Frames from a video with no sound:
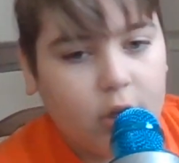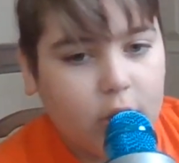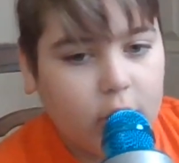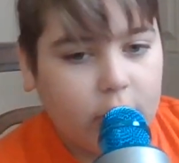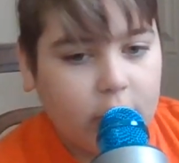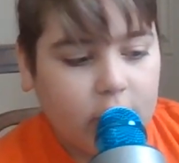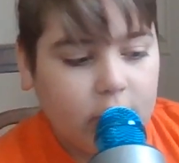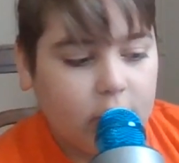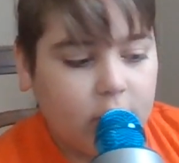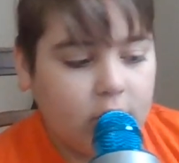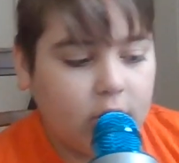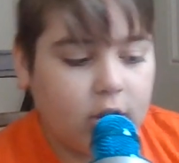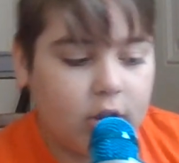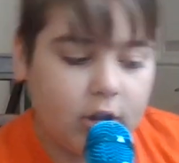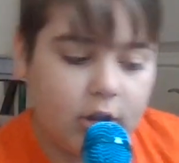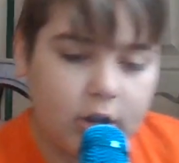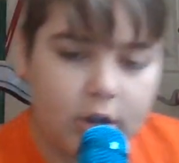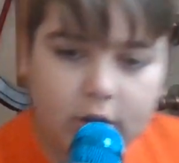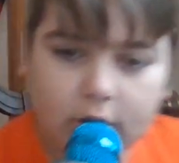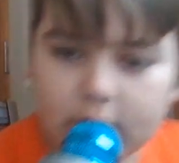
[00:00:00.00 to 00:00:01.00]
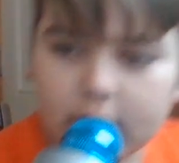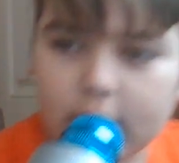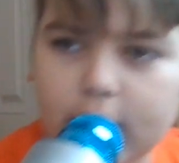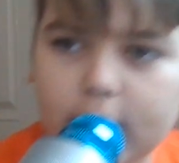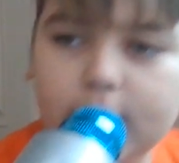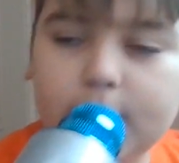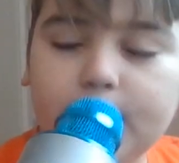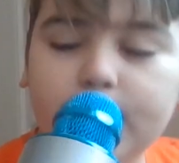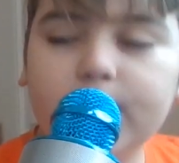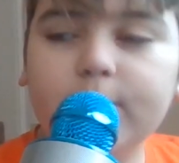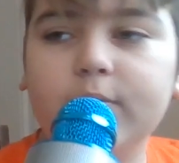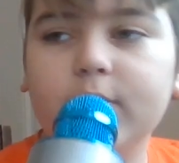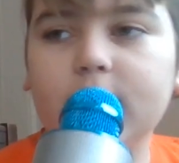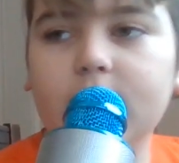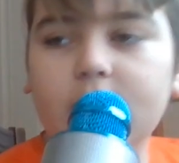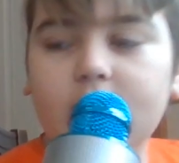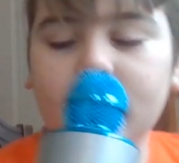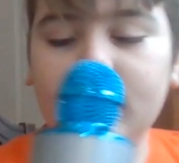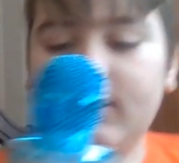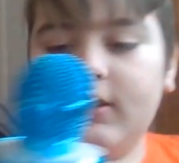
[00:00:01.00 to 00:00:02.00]
Okay, so that
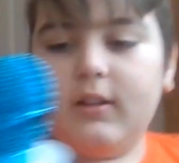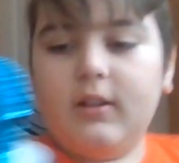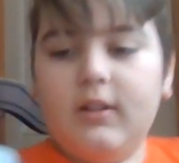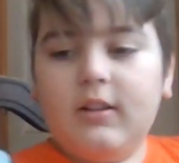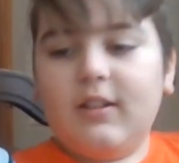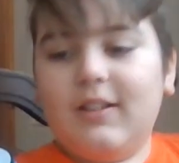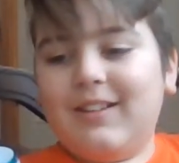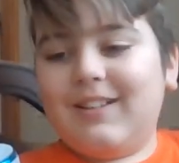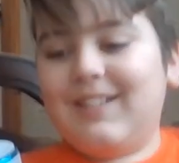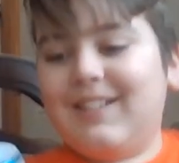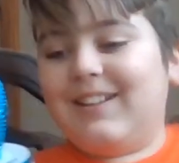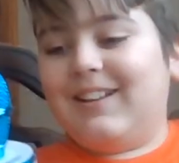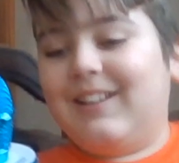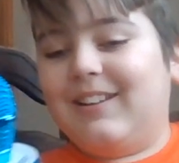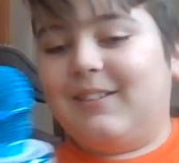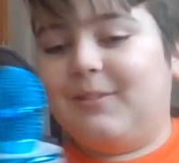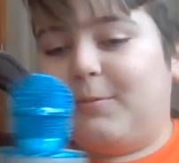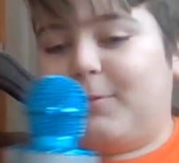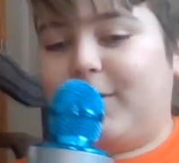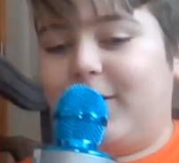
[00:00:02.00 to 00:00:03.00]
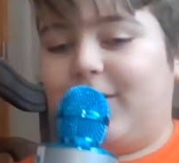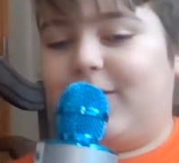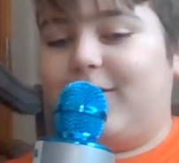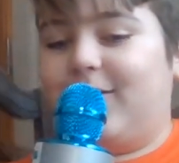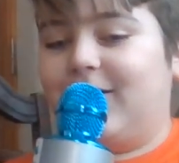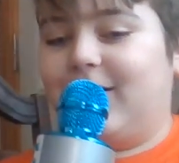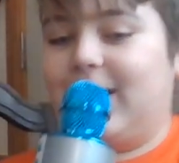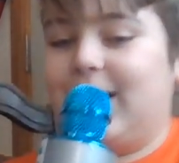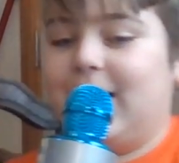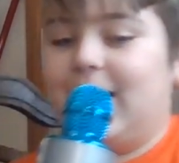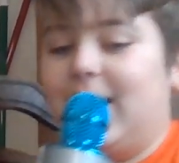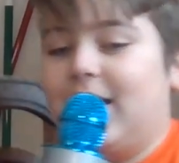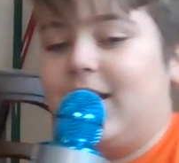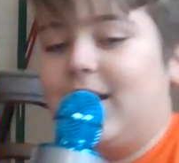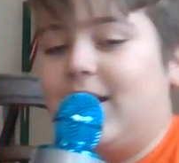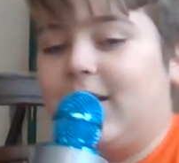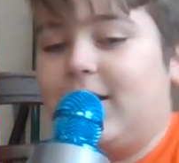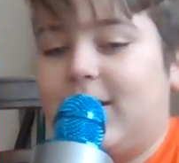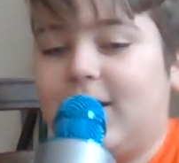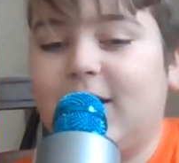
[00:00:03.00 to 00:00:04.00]
is pretty cool.
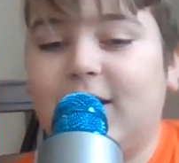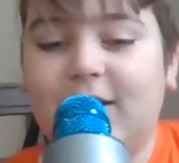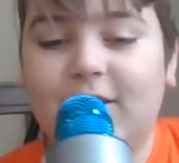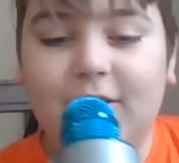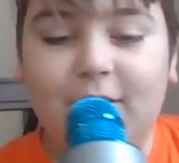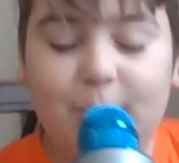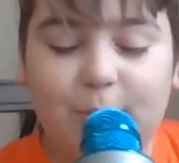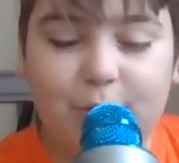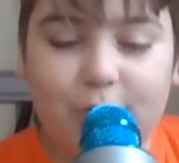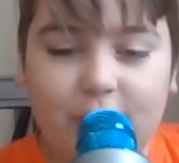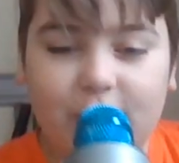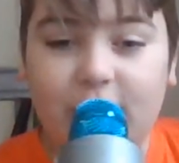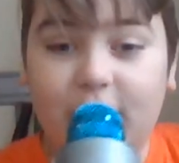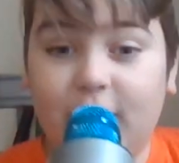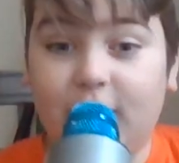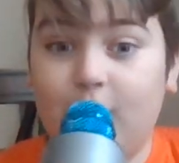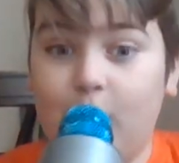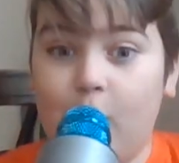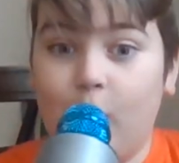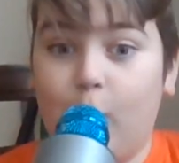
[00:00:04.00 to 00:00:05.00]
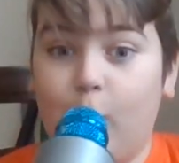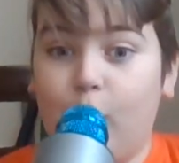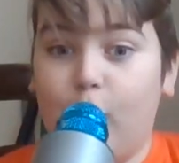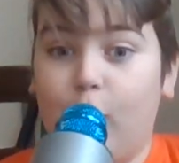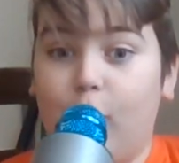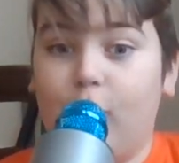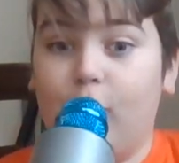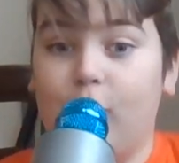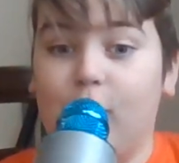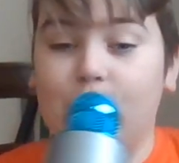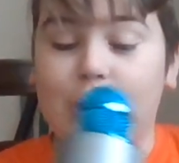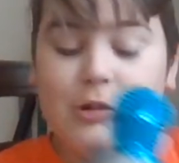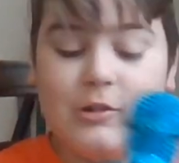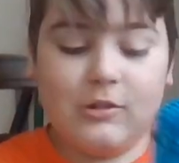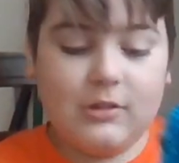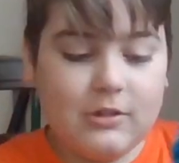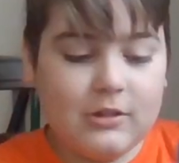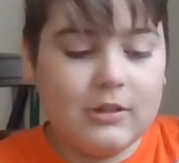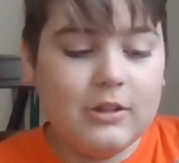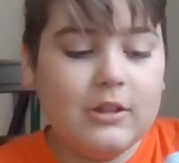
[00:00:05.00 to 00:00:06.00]
Still pretty
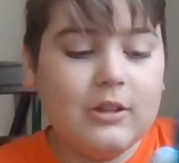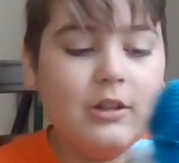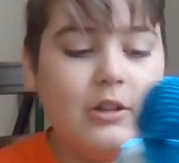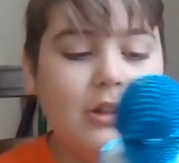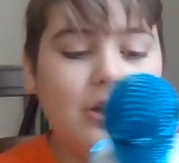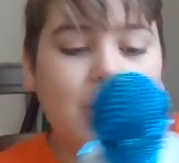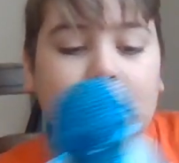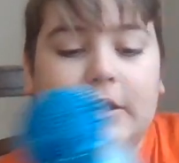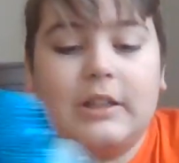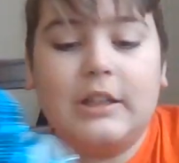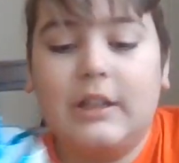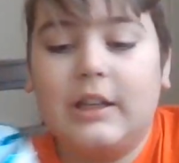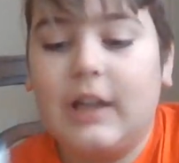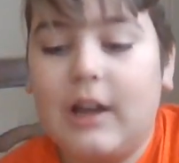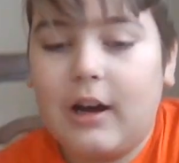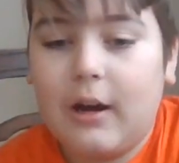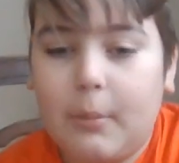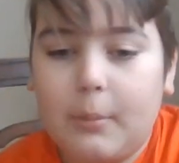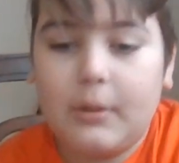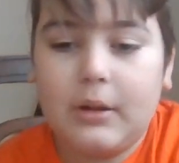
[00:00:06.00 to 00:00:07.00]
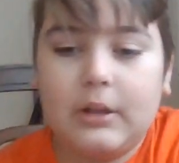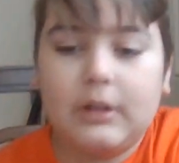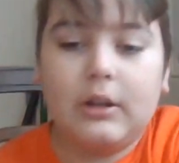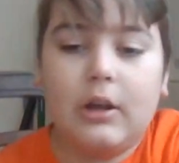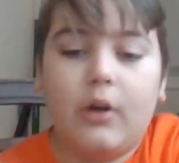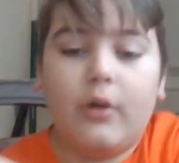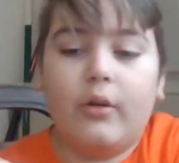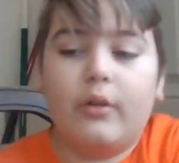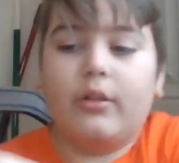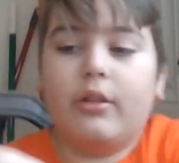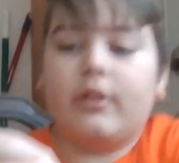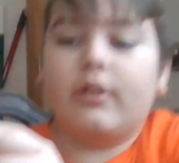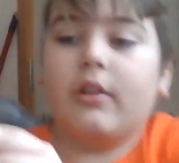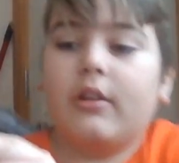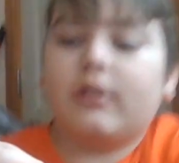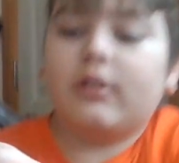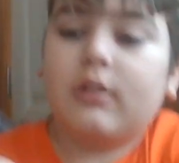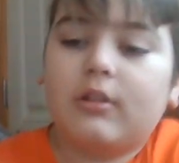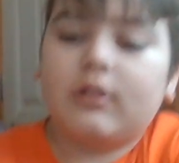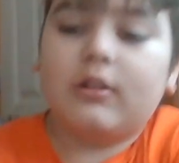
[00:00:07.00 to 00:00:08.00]
cool. Okay, now I'm gonna lower
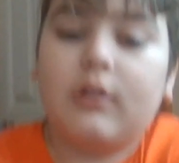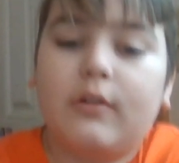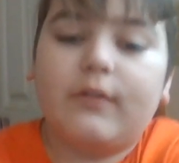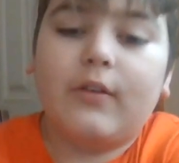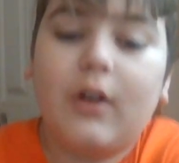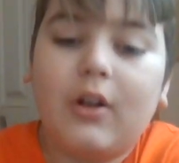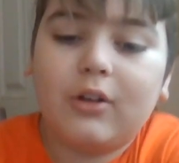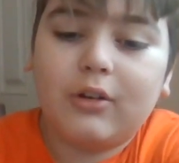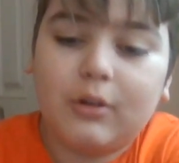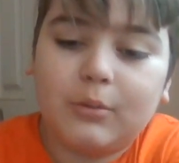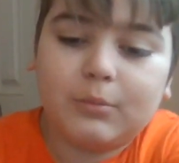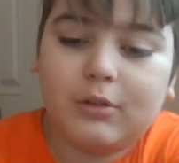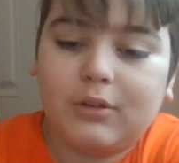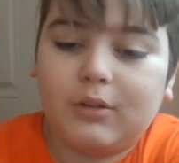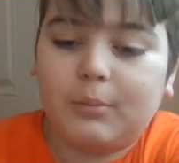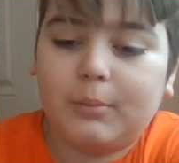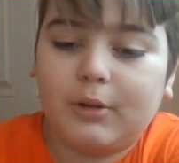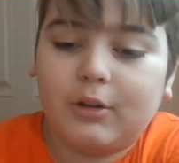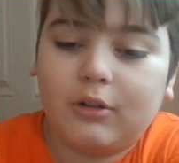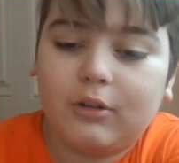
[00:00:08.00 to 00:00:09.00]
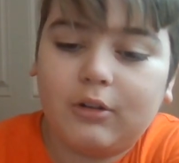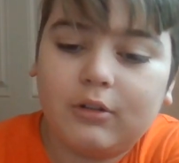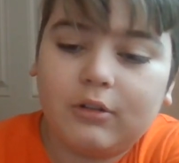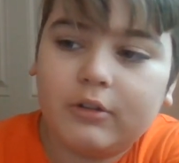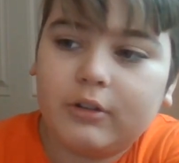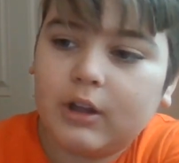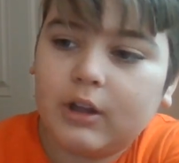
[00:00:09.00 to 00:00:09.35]
the volume to the middle.